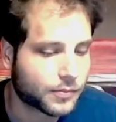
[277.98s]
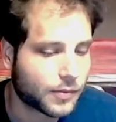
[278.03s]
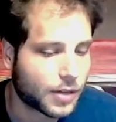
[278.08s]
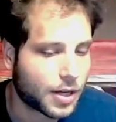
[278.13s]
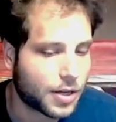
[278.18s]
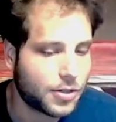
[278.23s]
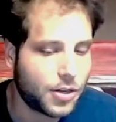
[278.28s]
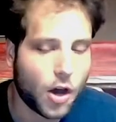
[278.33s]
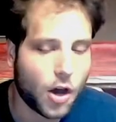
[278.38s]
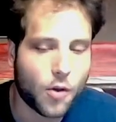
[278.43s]

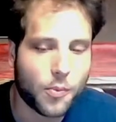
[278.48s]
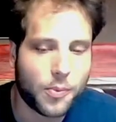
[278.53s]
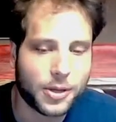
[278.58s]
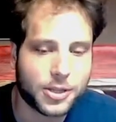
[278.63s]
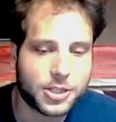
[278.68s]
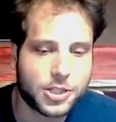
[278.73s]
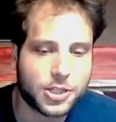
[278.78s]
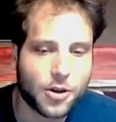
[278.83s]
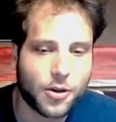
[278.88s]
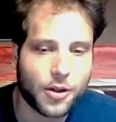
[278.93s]
no, but
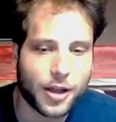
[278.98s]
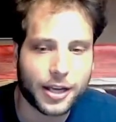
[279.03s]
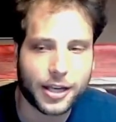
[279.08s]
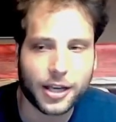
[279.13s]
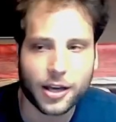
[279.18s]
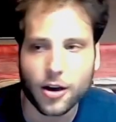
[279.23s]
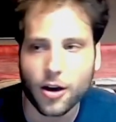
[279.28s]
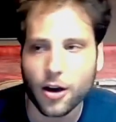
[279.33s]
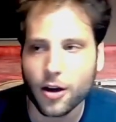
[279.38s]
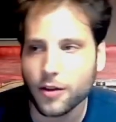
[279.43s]
so like
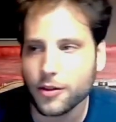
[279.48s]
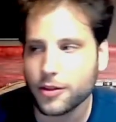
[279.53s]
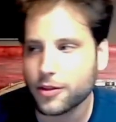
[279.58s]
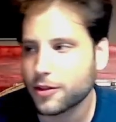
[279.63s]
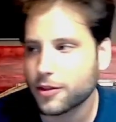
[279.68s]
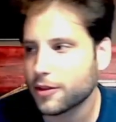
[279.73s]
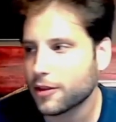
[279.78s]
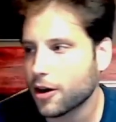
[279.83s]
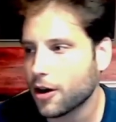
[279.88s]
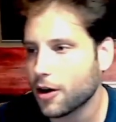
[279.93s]
the all, party,
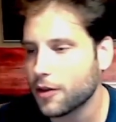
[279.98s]
all